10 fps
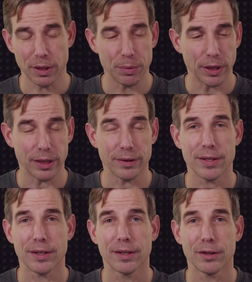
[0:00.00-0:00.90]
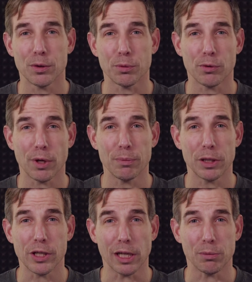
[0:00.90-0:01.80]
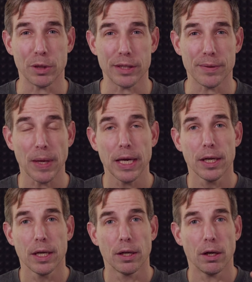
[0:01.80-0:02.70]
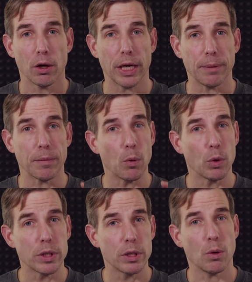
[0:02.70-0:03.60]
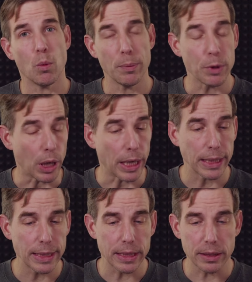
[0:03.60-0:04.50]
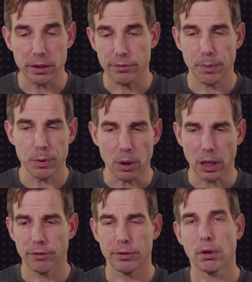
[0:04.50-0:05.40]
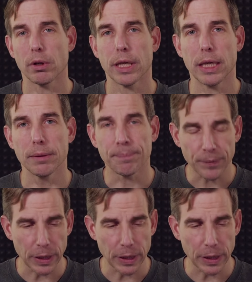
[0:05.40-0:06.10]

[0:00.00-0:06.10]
up and subscribe my channel, please. Okay, what's the web UI? Inside this web UI, if you log in,